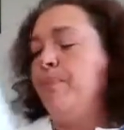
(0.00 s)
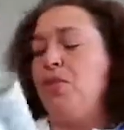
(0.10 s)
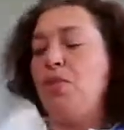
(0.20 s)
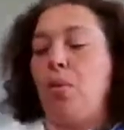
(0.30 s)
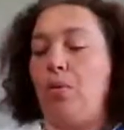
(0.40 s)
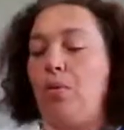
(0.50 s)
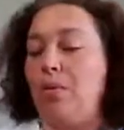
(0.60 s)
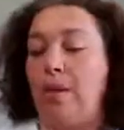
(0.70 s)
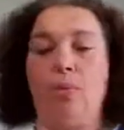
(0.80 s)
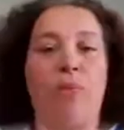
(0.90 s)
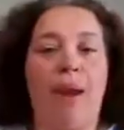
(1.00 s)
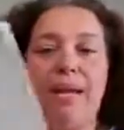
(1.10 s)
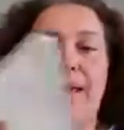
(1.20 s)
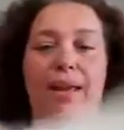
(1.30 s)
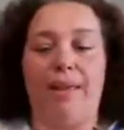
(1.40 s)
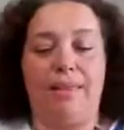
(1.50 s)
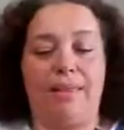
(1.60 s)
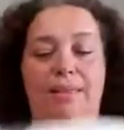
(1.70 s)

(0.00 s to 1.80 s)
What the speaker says: So right in the